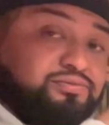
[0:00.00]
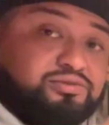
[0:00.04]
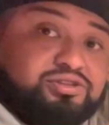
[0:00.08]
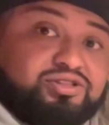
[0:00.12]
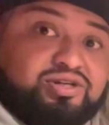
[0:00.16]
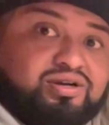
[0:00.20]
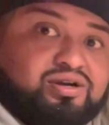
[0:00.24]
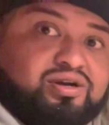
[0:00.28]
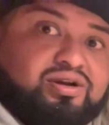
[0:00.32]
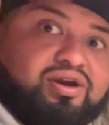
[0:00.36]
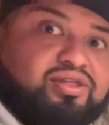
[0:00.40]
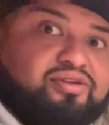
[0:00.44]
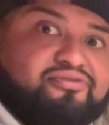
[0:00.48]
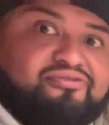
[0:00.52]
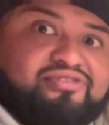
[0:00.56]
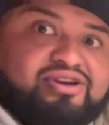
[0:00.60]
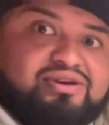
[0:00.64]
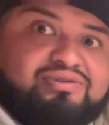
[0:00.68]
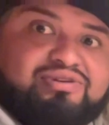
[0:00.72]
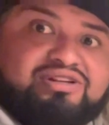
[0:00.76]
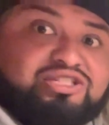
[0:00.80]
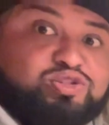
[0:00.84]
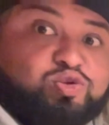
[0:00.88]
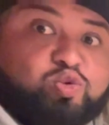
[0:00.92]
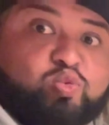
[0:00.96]
Her other
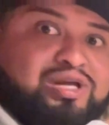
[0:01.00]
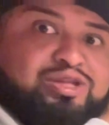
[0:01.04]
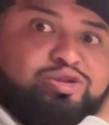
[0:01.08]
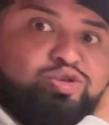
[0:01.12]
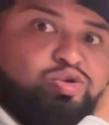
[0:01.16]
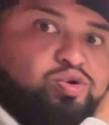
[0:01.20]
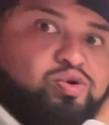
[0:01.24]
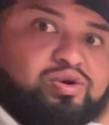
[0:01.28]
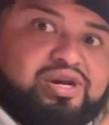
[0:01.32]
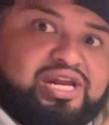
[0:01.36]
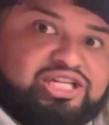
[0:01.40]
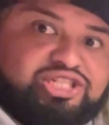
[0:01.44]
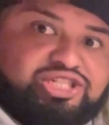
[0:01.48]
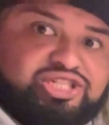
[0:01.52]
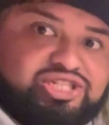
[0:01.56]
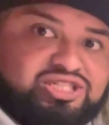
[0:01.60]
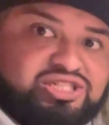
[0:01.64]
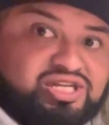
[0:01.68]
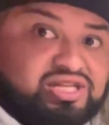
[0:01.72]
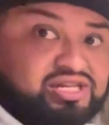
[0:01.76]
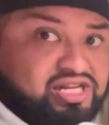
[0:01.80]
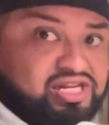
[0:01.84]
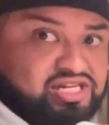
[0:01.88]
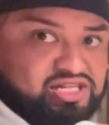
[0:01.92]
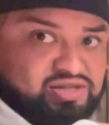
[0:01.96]
favorite is cuatro leches,
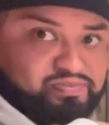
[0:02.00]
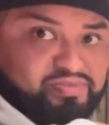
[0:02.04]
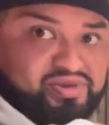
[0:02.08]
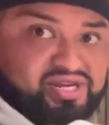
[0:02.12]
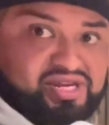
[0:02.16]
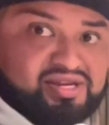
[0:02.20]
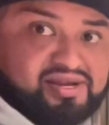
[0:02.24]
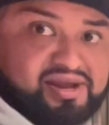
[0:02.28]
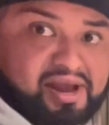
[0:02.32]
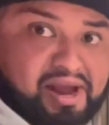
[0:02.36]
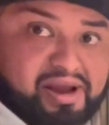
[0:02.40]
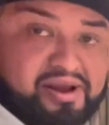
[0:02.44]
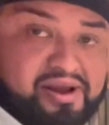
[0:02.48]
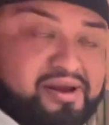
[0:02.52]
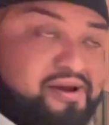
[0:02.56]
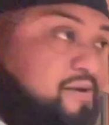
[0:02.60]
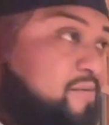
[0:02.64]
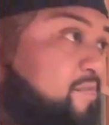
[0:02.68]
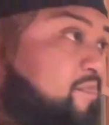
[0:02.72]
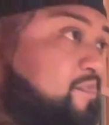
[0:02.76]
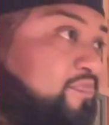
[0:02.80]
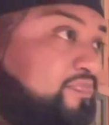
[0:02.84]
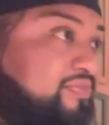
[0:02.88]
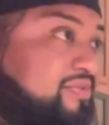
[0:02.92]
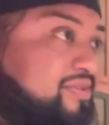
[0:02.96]
and that's me, eh?
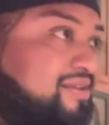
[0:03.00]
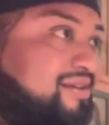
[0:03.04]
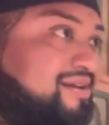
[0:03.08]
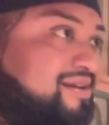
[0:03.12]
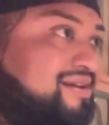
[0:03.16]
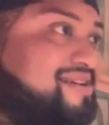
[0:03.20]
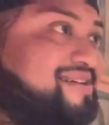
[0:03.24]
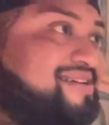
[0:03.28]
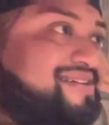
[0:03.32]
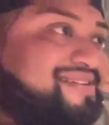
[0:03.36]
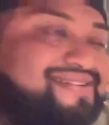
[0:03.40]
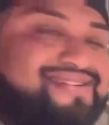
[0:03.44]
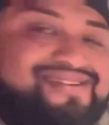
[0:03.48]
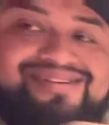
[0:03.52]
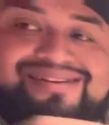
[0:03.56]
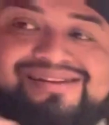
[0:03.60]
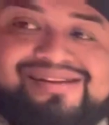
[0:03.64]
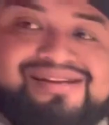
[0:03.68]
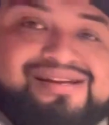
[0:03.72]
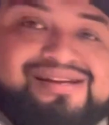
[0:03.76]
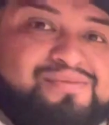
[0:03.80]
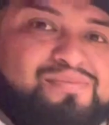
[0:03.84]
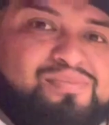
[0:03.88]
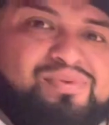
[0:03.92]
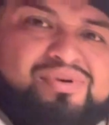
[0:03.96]
That's right.
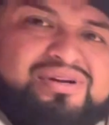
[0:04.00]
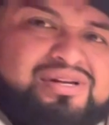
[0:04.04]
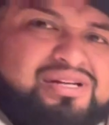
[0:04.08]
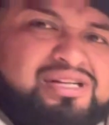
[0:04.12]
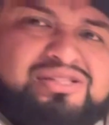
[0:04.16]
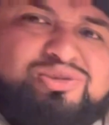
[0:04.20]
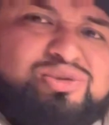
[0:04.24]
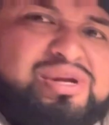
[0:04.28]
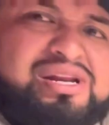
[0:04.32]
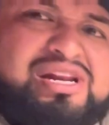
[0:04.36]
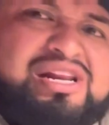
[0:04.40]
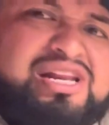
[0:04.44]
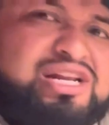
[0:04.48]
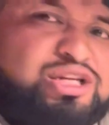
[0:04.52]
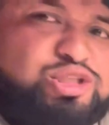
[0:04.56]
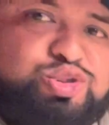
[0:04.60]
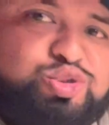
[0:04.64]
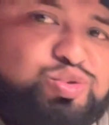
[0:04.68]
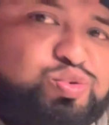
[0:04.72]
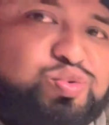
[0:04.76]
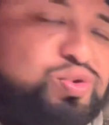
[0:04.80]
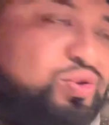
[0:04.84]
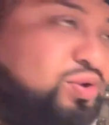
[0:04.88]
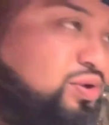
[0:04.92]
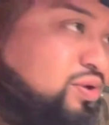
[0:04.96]
Porque soy
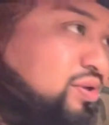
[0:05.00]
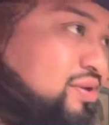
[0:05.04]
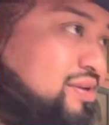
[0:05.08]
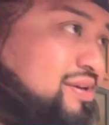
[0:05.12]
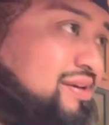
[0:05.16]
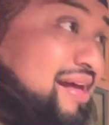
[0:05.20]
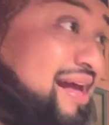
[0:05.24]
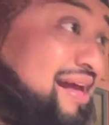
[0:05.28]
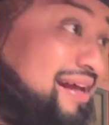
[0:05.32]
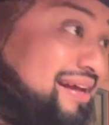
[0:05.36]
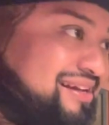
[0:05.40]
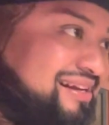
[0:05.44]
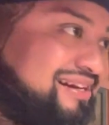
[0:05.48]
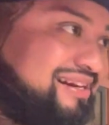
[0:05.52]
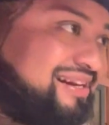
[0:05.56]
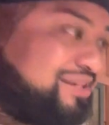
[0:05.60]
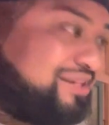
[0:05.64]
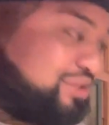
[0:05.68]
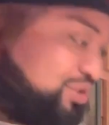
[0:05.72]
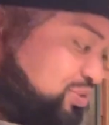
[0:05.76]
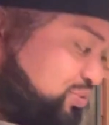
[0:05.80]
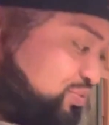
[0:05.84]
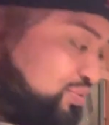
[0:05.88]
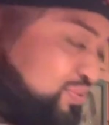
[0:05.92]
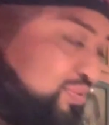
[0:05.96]
lechudo.
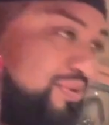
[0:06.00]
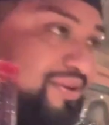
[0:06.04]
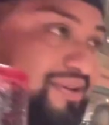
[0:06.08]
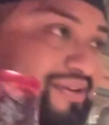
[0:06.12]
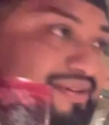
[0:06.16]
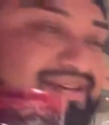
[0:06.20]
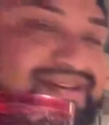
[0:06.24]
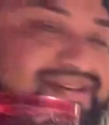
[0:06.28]
Lechudo.